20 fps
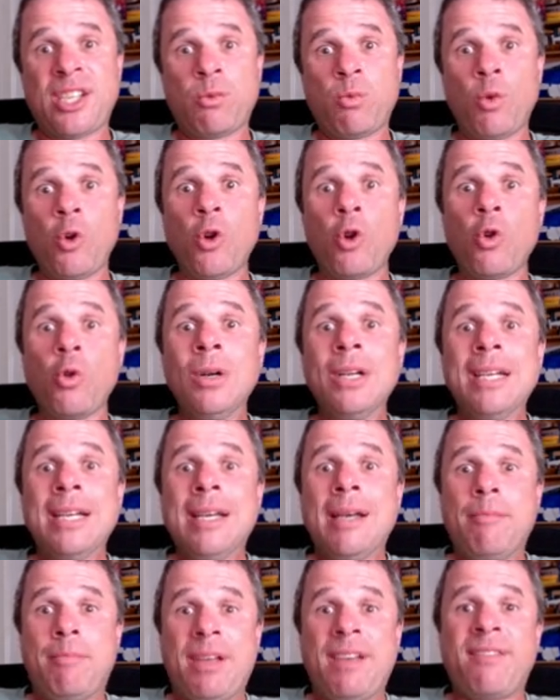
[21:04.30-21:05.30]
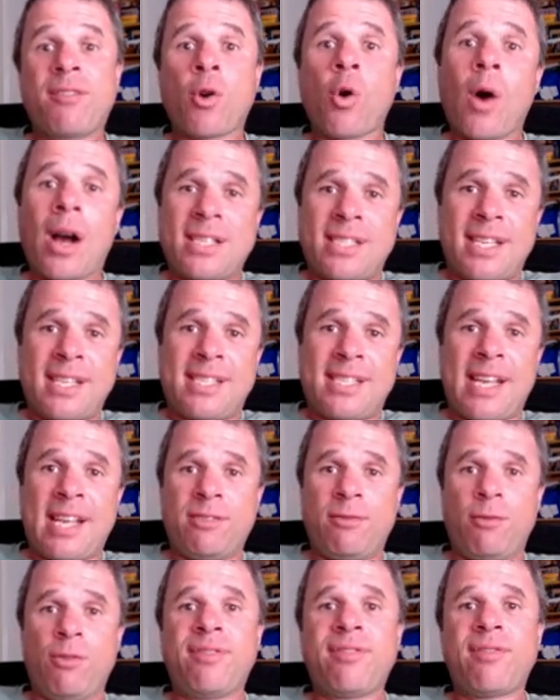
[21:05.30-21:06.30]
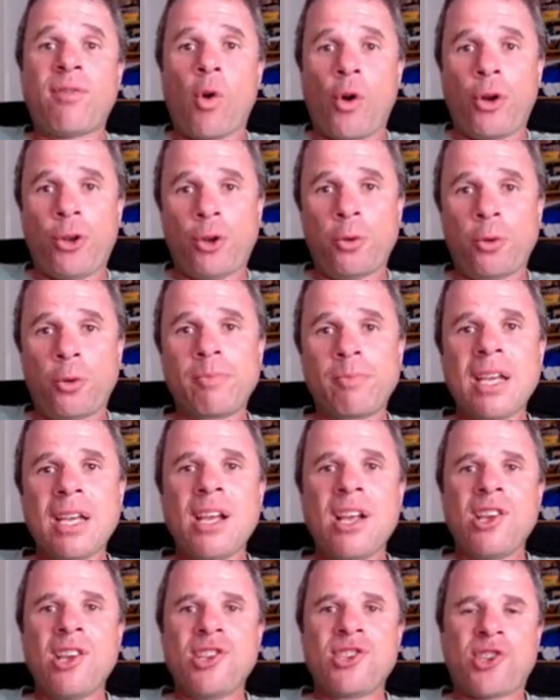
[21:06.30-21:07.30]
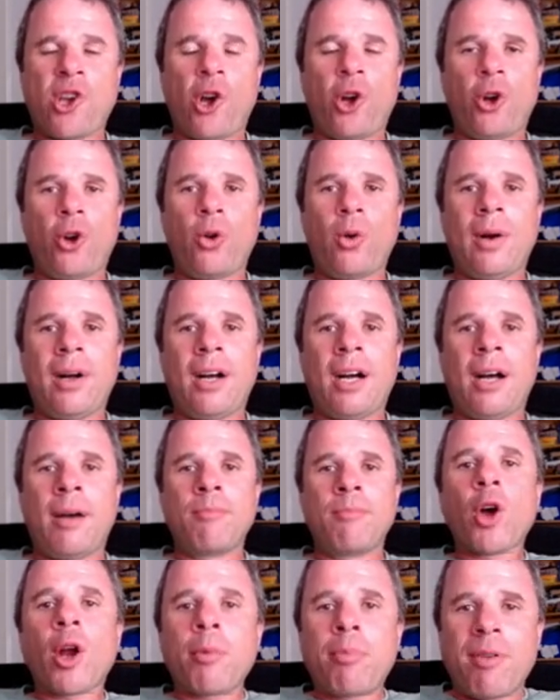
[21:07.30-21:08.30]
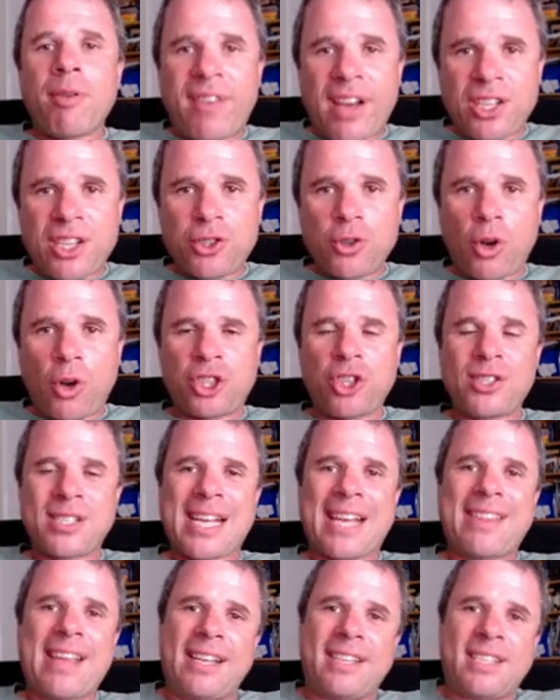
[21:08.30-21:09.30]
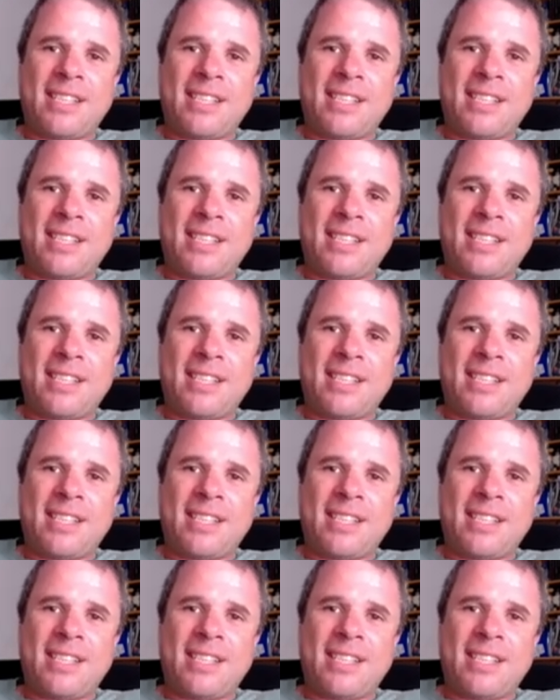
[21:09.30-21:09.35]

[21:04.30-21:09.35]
will be quite successful for you. So I'm not a professional. I should say that